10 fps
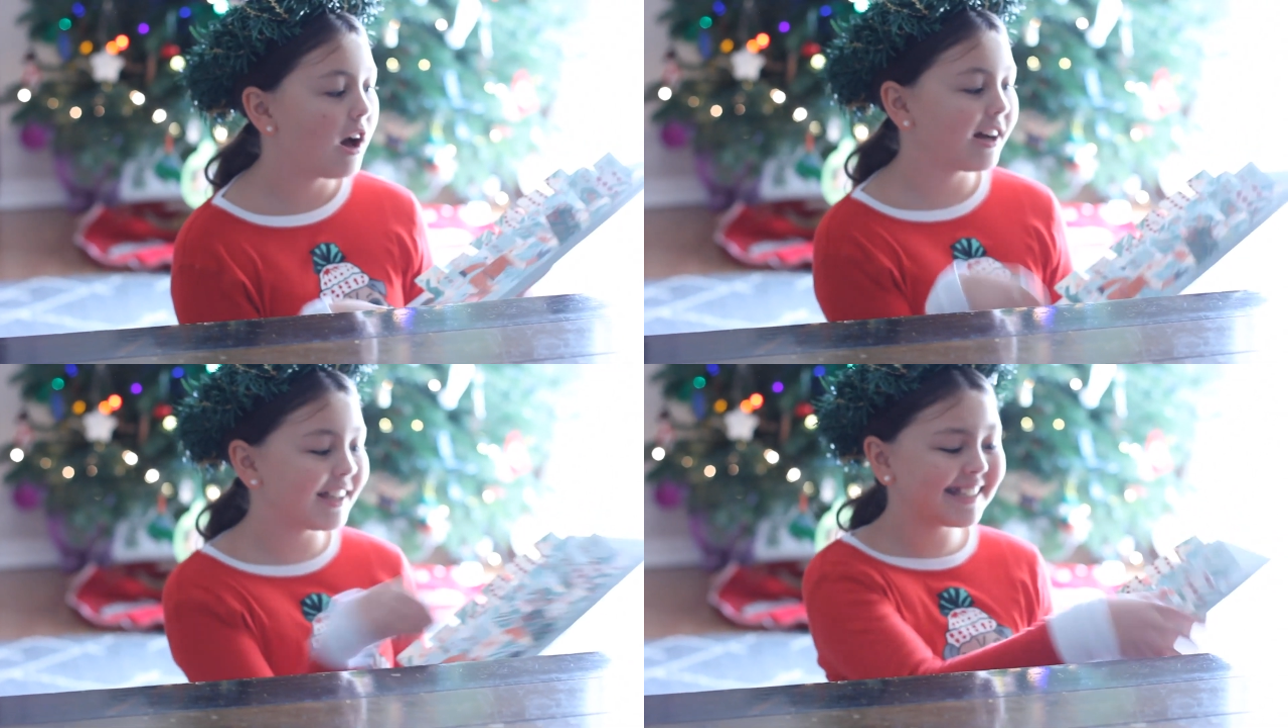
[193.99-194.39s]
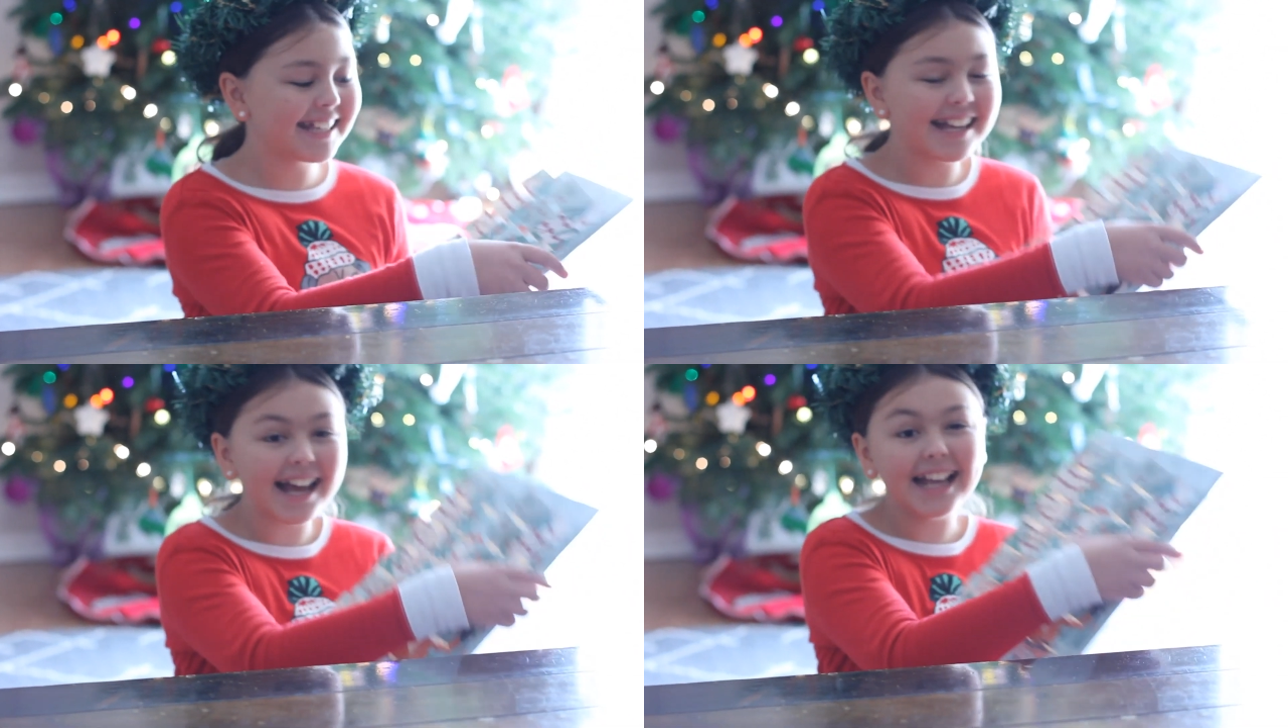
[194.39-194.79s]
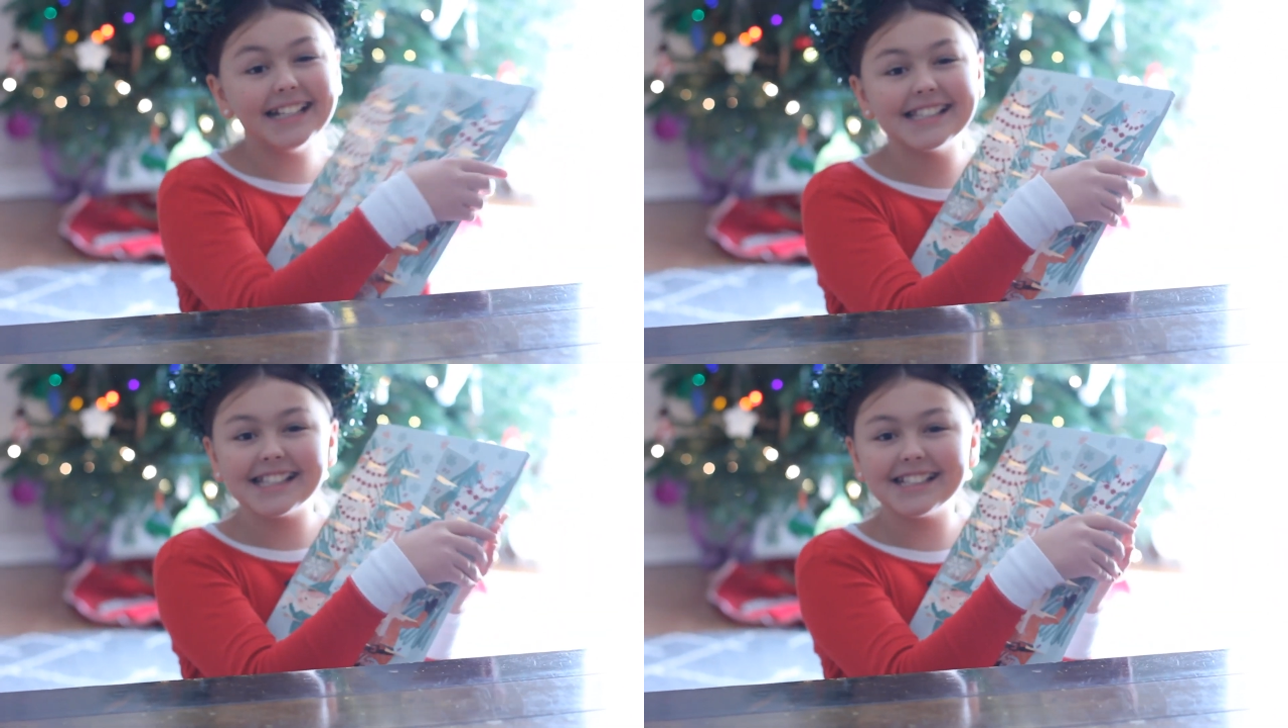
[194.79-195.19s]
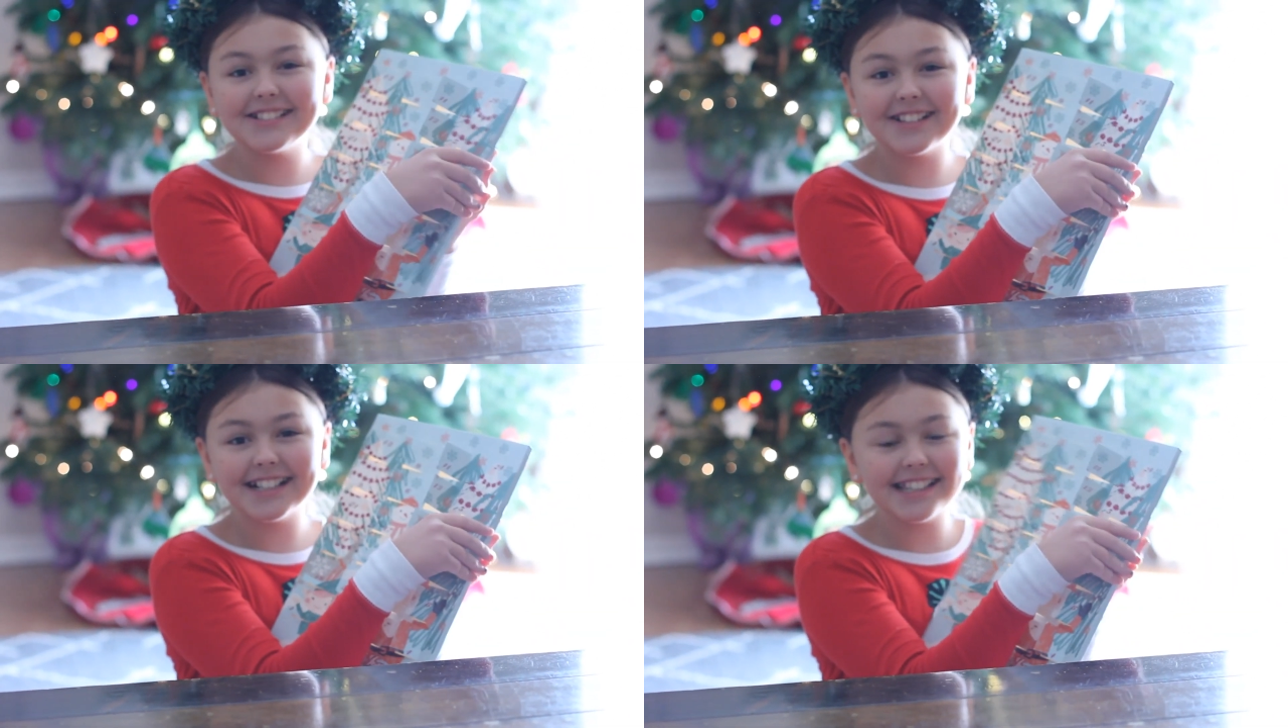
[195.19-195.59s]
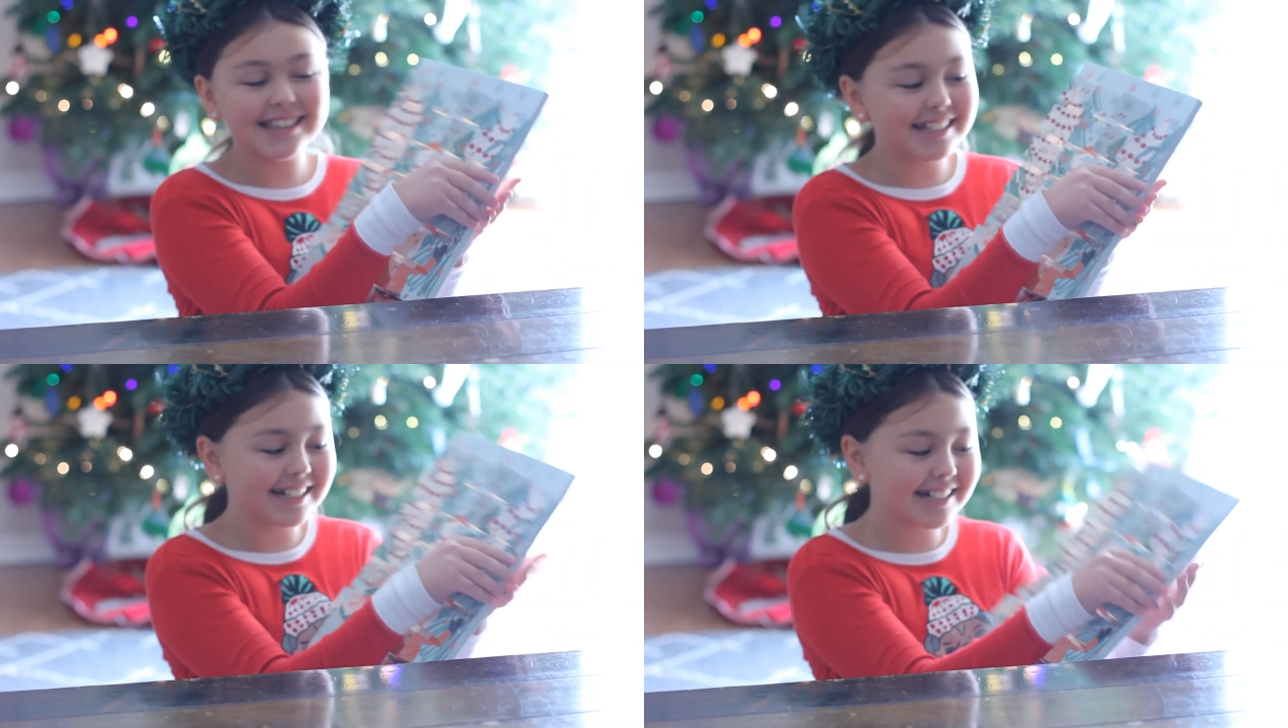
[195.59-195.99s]
Because it's the
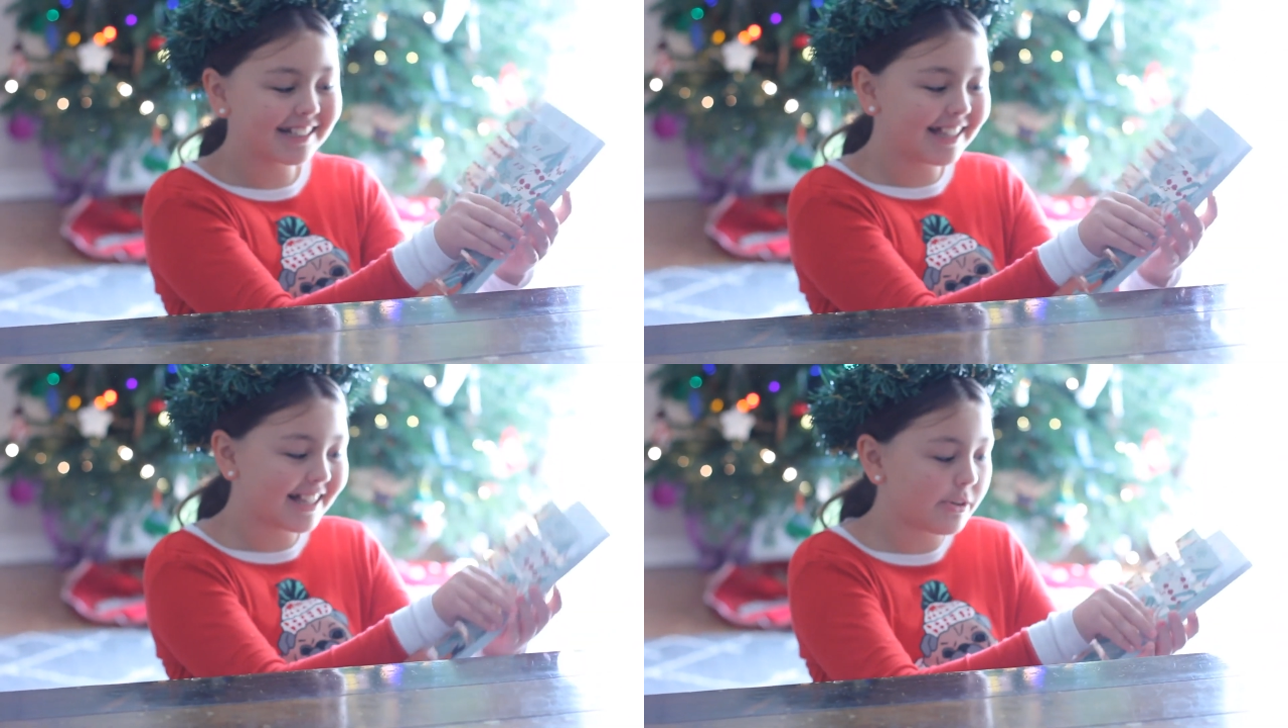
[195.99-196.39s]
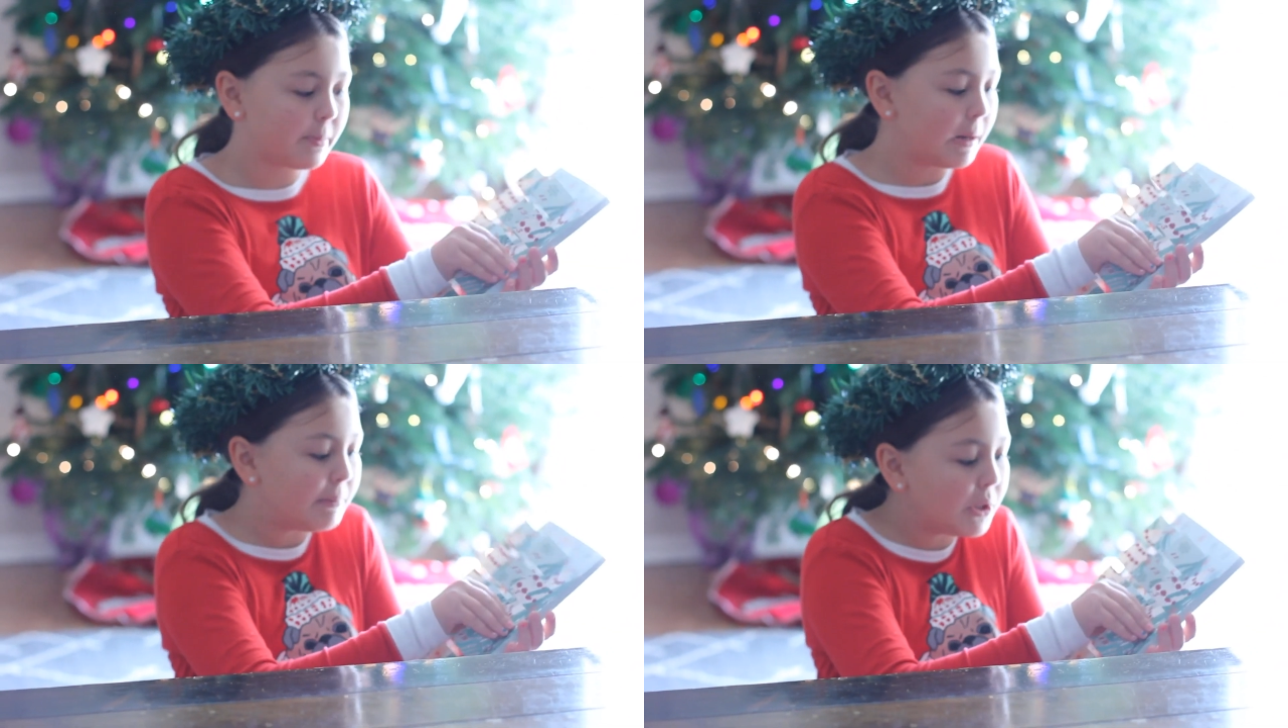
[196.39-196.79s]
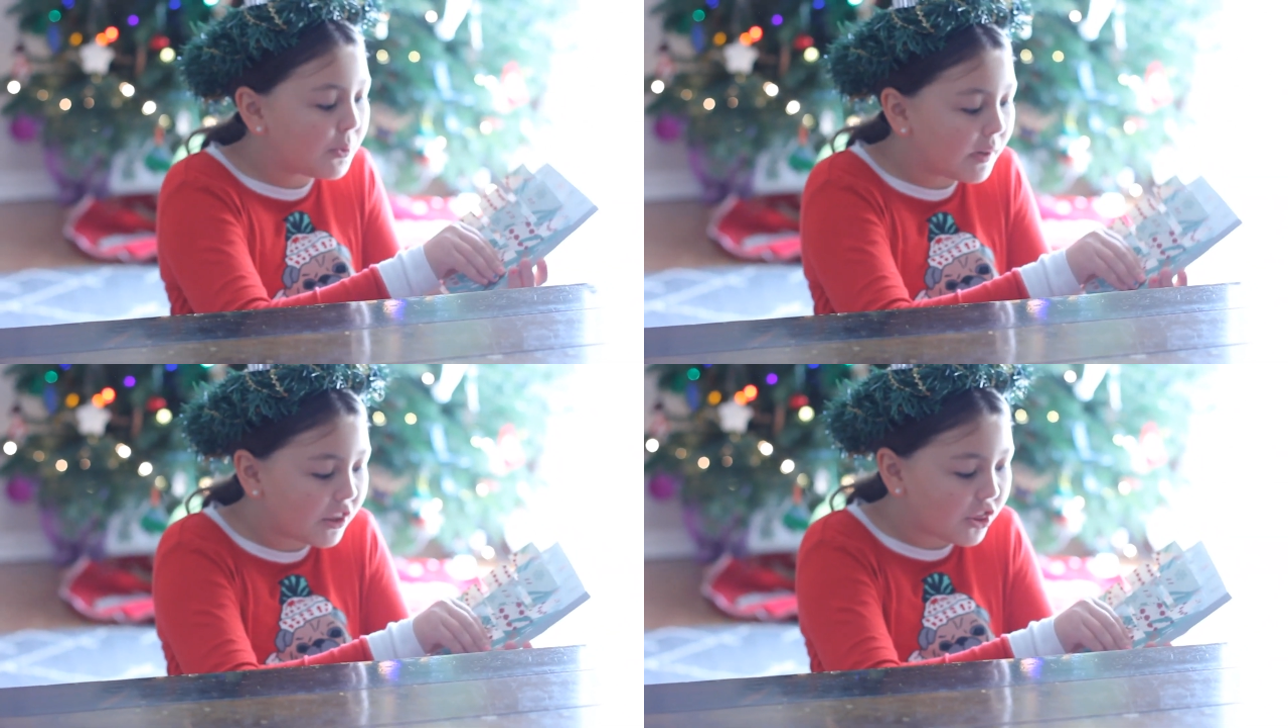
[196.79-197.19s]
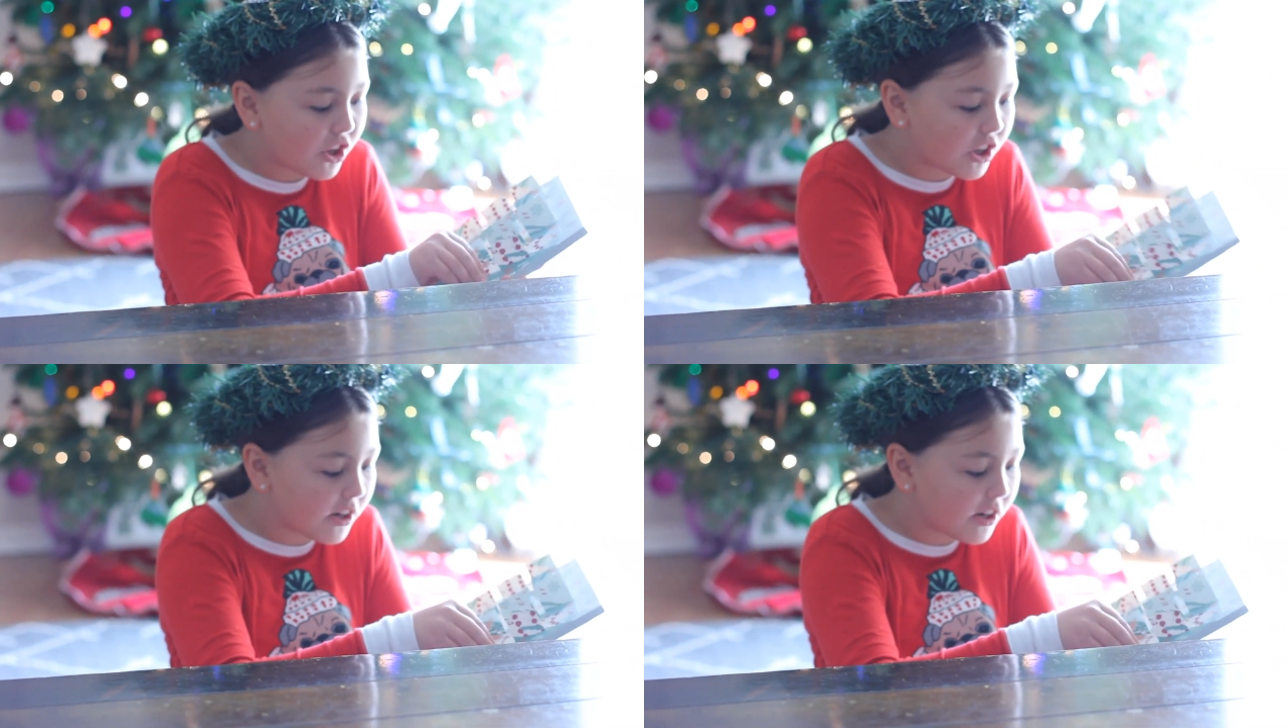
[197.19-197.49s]
23rd. Let's open up the 23rd.